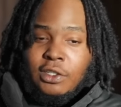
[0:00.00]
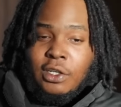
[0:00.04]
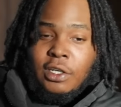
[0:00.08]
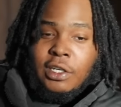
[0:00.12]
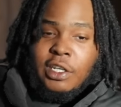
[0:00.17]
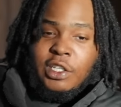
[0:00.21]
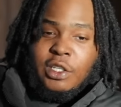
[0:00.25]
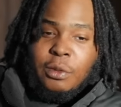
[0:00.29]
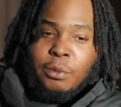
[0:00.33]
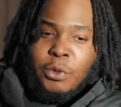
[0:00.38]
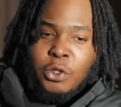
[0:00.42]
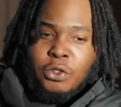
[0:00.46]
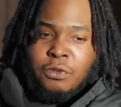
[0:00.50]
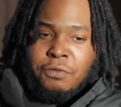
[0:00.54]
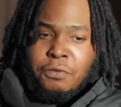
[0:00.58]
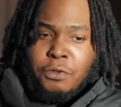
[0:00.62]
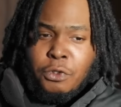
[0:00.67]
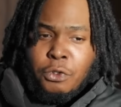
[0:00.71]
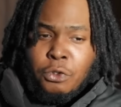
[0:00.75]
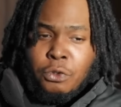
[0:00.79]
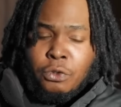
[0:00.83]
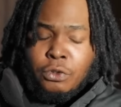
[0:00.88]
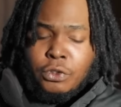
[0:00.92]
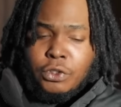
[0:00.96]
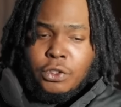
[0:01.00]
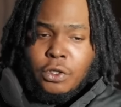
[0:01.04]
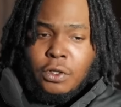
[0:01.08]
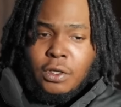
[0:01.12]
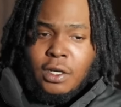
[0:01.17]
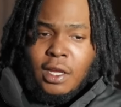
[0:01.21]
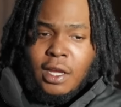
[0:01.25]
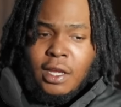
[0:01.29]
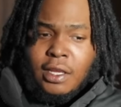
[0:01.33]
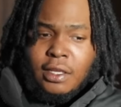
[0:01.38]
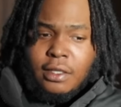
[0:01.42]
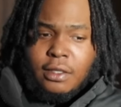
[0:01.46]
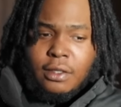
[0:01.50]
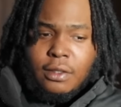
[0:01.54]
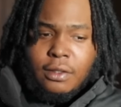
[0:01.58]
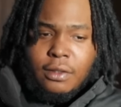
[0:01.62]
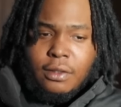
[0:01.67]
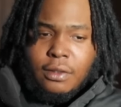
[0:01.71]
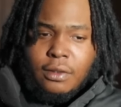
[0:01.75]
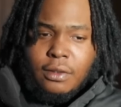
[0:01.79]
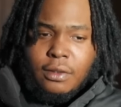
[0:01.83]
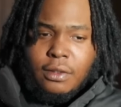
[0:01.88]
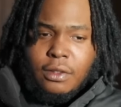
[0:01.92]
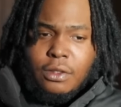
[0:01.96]
gonna get the most views. So like
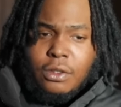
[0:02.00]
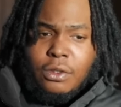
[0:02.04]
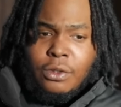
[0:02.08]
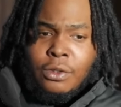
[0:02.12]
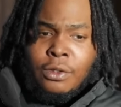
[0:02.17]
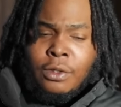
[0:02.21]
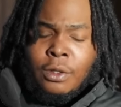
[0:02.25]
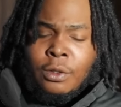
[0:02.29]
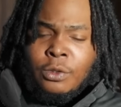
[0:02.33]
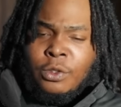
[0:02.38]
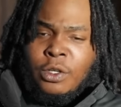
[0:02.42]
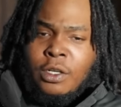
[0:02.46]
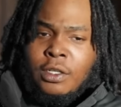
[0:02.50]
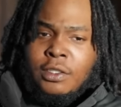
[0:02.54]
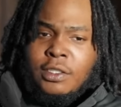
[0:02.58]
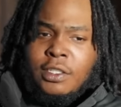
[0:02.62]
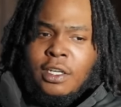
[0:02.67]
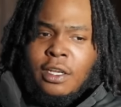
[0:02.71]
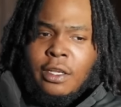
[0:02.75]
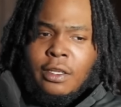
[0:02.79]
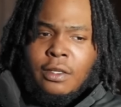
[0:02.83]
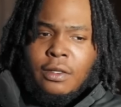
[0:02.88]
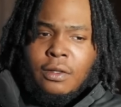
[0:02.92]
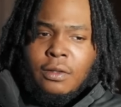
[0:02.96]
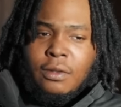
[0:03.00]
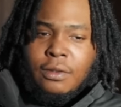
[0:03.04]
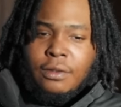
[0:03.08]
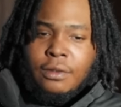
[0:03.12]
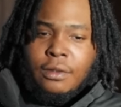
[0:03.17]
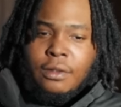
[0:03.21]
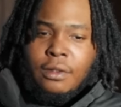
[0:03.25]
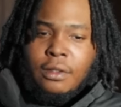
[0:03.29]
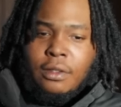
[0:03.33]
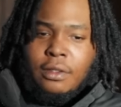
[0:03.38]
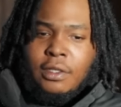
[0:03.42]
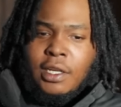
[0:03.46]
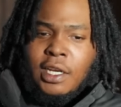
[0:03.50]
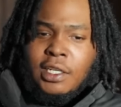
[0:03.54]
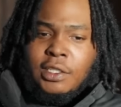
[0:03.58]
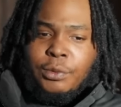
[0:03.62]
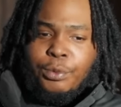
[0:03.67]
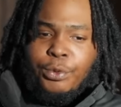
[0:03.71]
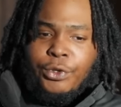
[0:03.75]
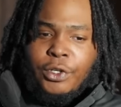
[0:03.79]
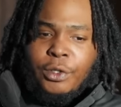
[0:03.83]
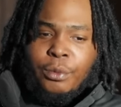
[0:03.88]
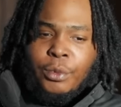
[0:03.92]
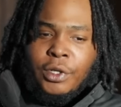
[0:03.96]
you know what I'm trying to say. That's
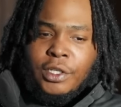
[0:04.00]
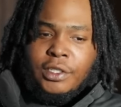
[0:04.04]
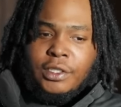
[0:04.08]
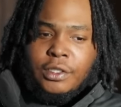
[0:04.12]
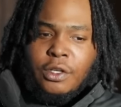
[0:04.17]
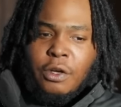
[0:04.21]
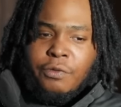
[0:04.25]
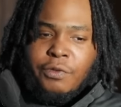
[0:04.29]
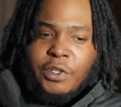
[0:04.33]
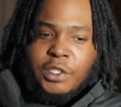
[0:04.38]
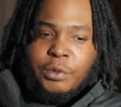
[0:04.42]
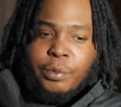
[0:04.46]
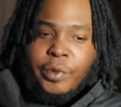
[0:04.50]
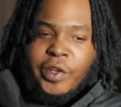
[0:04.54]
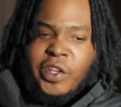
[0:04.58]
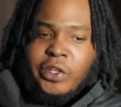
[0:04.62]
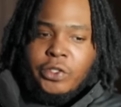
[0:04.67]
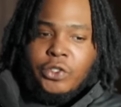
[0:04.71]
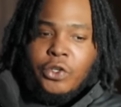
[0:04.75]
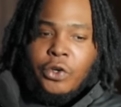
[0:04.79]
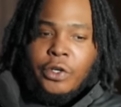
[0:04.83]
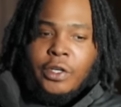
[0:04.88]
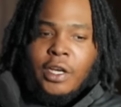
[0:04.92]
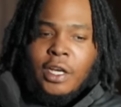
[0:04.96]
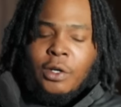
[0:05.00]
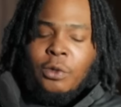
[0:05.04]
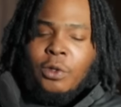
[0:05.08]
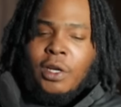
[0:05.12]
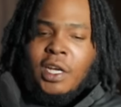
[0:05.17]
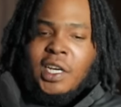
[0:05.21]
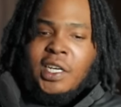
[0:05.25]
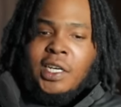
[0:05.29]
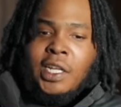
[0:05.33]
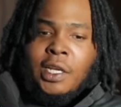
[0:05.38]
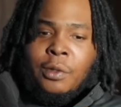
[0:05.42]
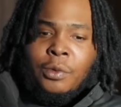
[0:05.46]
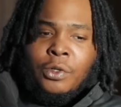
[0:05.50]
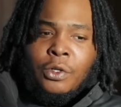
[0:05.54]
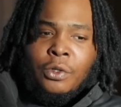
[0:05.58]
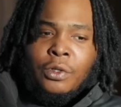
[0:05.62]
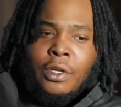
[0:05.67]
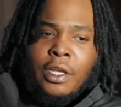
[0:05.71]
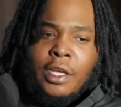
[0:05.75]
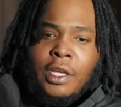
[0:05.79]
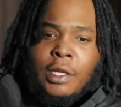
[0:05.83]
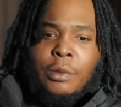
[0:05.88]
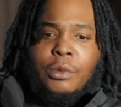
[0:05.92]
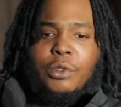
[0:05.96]
pretty much self-explanatory. I don't gotta name no
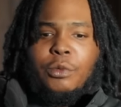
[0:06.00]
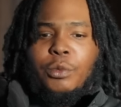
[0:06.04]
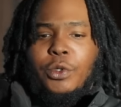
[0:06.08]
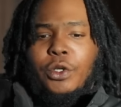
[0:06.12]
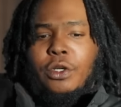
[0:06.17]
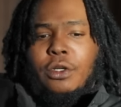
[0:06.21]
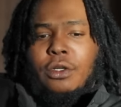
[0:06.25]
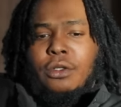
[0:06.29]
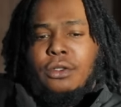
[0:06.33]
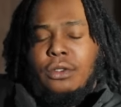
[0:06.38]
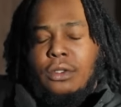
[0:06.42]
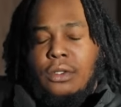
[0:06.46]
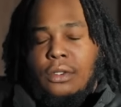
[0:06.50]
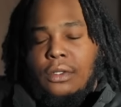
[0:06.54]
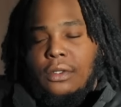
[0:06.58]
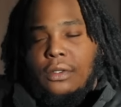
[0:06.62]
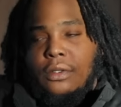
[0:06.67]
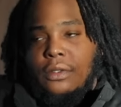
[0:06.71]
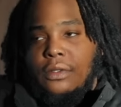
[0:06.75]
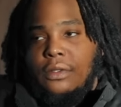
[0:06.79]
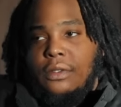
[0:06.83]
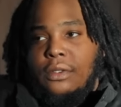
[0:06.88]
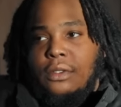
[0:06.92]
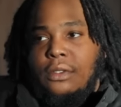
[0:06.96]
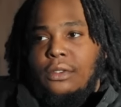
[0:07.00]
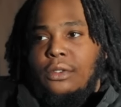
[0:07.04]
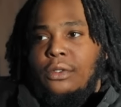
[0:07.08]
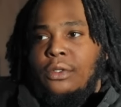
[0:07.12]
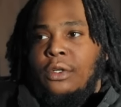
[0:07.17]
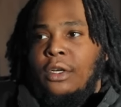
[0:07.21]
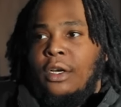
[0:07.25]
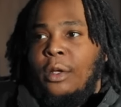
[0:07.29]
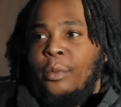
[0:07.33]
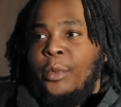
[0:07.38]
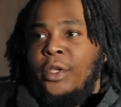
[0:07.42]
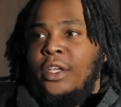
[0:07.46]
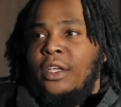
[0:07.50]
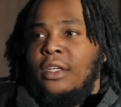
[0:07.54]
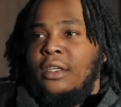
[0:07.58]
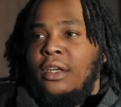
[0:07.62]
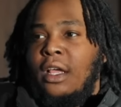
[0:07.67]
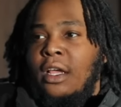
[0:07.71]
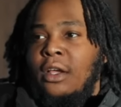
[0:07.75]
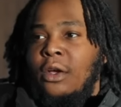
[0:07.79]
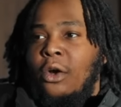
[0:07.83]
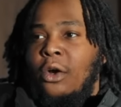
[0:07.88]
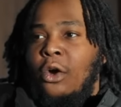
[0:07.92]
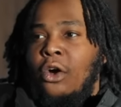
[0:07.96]
names, but right. You know what I mean?
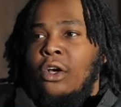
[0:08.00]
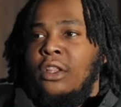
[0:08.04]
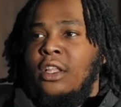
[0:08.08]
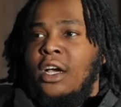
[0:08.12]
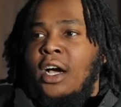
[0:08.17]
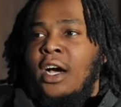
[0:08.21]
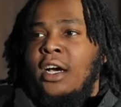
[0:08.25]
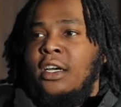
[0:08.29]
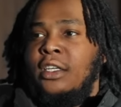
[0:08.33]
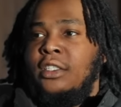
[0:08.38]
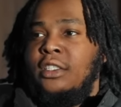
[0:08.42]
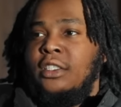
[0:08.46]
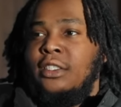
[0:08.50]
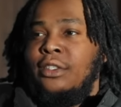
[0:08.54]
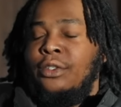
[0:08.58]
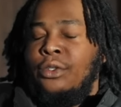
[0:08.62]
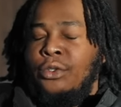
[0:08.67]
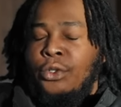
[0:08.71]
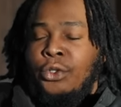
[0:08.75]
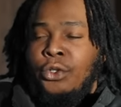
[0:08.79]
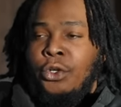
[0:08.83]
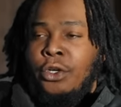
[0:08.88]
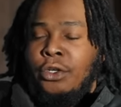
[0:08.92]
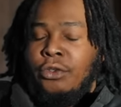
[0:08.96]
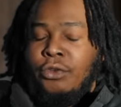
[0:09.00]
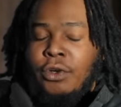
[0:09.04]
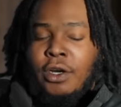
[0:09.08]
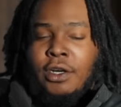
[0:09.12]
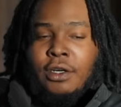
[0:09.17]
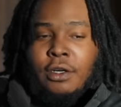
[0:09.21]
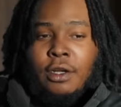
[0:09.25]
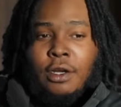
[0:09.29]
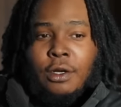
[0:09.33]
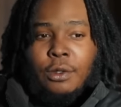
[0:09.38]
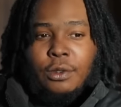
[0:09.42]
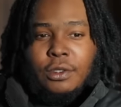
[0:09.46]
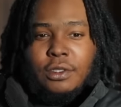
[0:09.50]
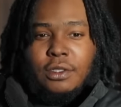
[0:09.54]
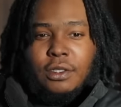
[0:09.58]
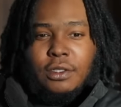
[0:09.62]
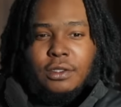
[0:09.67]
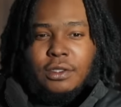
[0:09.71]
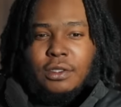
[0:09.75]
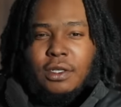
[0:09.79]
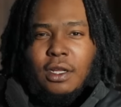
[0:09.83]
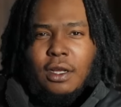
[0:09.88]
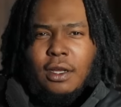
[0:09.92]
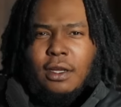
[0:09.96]
Like all the hottest shit in New York right now is
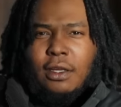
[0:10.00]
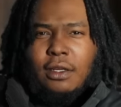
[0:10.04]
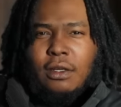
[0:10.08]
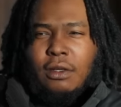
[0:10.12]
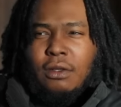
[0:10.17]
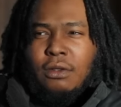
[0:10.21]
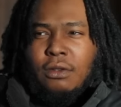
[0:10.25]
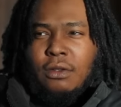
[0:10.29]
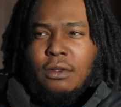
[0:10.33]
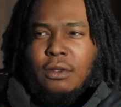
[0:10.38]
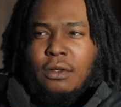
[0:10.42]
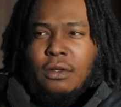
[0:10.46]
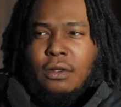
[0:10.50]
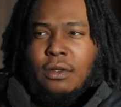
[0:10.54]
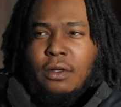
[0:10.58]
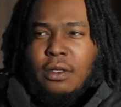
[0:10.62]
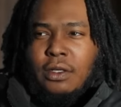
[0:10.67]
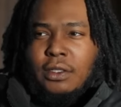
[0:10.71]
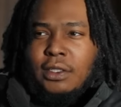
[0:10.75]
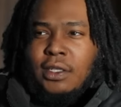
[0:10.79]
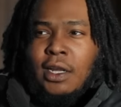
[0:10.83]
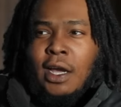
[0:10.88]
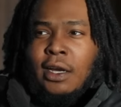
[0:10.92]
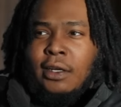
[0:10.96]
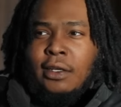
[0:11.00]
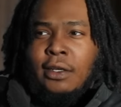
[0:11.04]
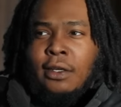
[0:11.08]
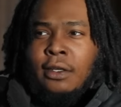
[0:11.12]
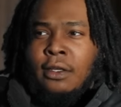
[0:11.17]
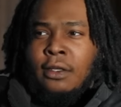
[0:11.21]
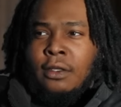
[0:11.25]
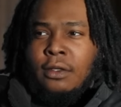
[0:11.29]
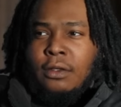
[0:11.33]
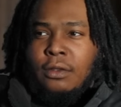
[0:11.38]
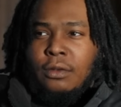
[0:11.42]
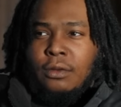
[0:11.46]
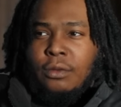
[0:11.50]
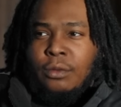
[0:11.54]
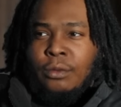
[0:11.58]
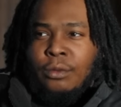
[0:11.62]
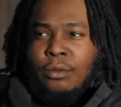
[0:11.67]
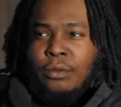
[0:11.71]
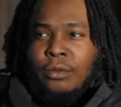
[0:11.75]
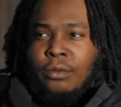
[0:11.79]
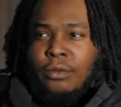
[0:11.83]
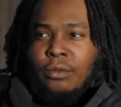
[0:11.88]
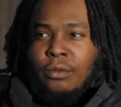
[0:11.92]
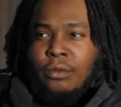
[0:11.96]
just like, it's not good,
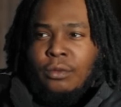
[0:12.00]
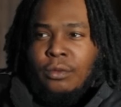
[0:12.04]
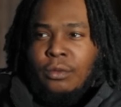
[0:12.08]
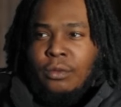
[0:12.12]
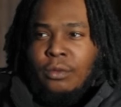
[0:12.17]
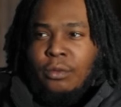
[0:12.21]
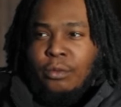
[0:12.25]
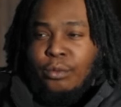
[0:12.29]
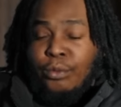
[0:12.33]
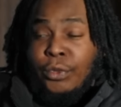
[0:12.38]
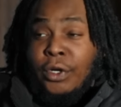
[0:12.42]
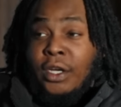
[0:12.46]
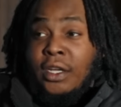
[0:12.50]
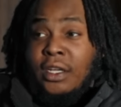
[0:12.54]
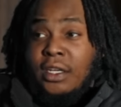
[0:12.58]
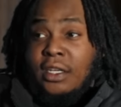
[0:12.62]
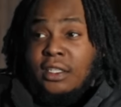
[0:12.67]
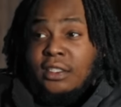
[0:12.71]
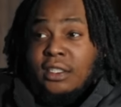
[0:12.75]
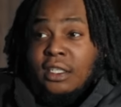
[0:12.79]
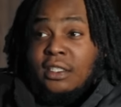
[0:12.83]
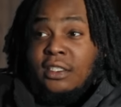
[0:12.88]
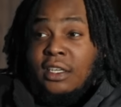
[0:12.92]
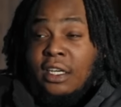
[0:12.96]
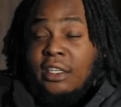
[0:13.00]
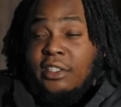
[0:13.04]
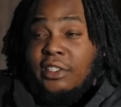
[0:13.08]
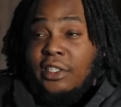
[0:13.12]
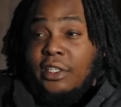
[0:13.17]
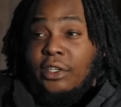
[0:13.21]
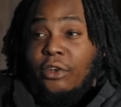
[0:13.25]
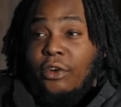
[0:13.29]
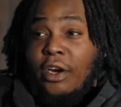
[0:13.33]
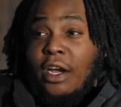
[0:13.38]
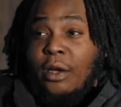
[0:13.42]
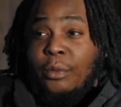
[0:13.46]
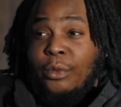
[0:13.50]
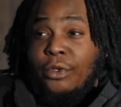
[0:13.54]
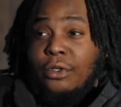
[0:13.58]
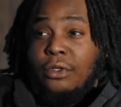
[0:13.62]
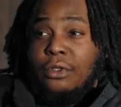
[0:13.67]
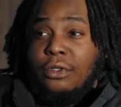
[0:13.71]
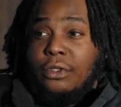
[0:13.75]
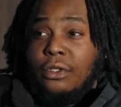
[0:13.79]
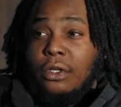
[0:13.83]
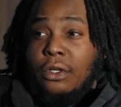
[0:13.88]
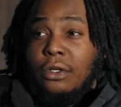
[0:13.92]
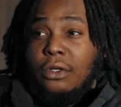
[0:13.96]
but it's attention grabbing.
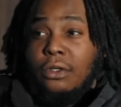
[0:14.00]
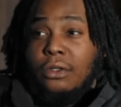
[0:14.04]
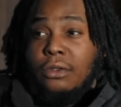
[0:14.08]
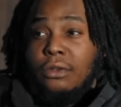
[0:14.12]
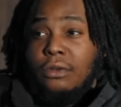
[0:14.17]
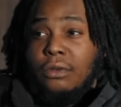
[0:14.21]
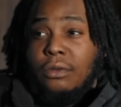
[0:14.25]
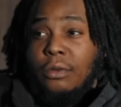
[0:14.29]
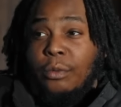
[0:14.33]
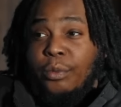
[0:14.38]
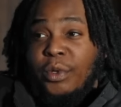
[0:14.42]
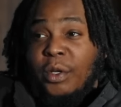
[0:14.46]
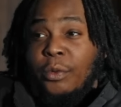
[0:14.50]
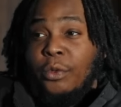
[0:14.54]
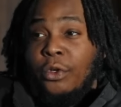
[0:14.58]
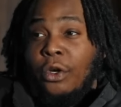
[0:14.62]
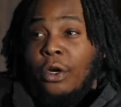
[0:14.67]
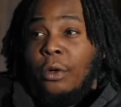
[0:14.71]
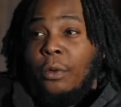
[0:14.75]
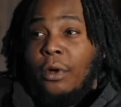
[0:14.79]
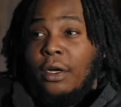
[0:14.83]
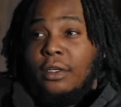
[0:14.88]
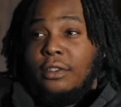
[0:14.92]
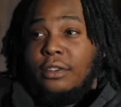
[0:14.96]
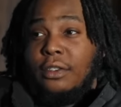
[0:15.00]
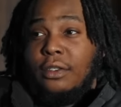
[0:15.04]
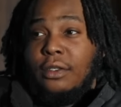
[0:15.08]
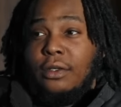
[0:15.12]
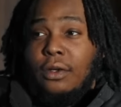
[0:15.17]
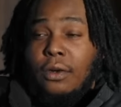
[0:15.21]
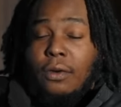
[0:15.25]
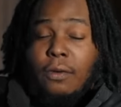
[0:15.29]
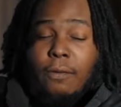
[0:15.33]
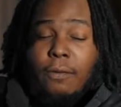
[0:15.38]
So mm-hmm. people gonna watch it.